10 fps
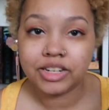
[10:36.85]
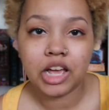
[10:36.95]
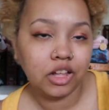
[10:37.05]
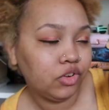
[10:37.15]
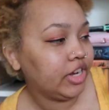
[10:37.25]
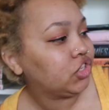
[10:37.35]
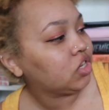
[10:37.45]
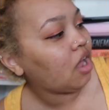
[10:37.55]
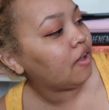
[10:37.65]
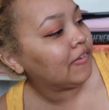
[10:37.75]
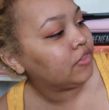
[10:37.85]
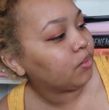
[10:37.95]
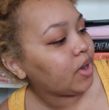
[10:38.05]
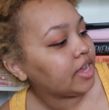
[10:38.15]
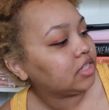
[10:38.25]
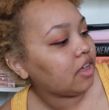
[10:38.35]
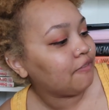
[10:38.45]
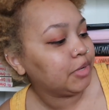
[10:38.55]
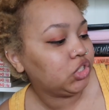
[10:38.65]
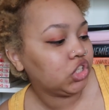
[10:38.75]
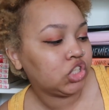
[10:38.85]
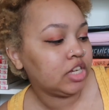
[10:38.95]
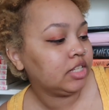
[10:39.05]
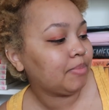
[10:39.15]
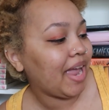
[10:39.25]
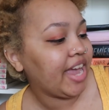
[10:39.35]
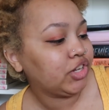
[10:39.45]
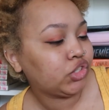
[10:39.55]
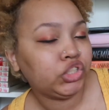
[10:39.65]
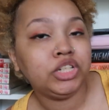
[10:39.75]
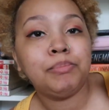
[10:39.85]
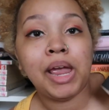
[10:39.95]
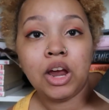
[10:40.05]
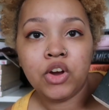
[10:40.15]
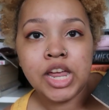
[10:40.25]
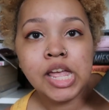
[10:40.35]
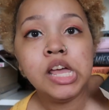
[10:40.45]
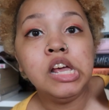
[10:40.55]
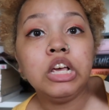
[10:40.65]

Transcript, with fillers: A Declaration of the Rights of Magicians by H.G. Parry.